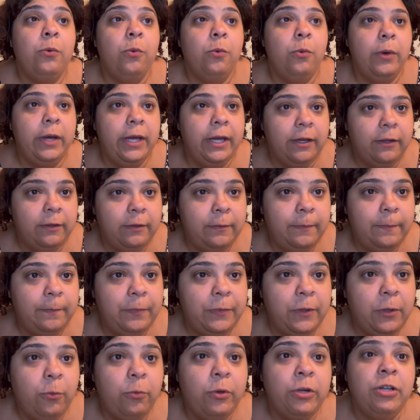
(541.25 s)
Well,
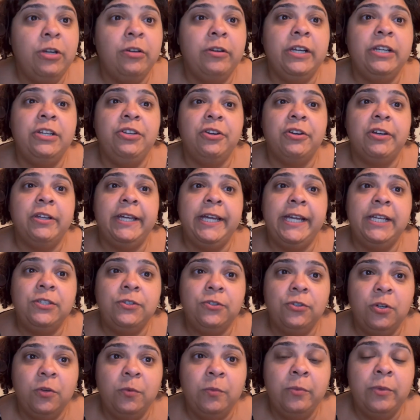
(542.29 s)
when you're in your
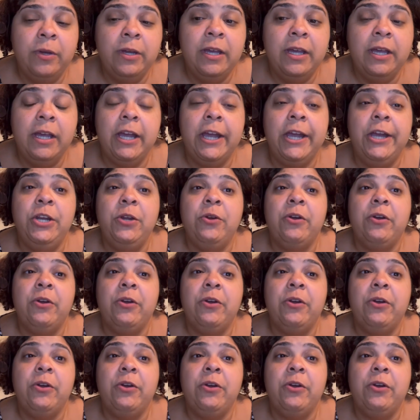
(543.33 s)
classroom and you're